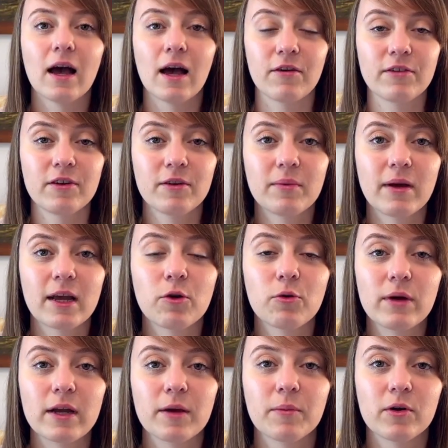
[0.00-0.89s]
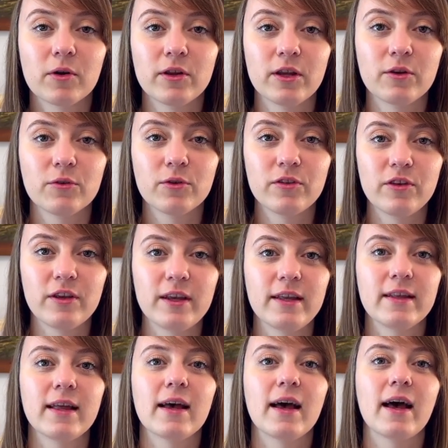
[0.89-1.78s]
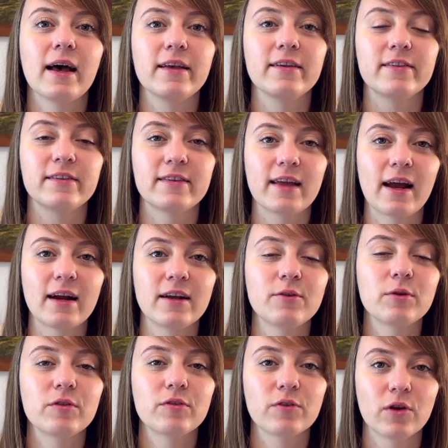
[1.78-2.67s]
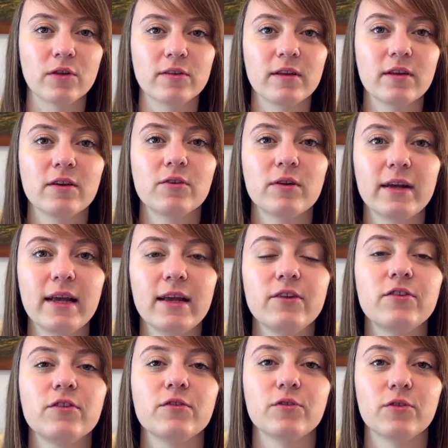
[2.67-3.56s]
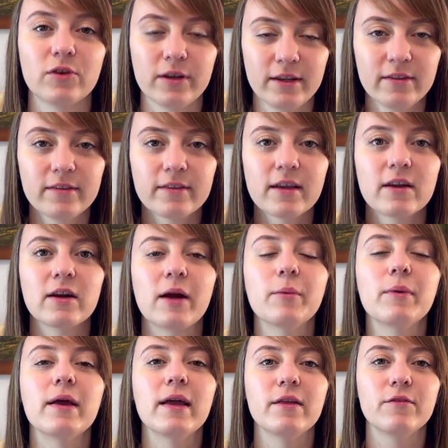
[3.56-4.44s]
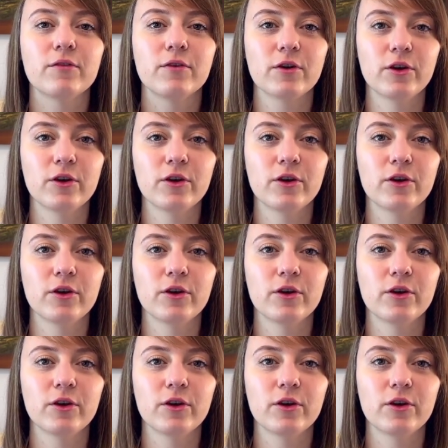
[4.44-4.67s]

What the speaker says: After my quick morning routine, I start with content creation for Instagram and for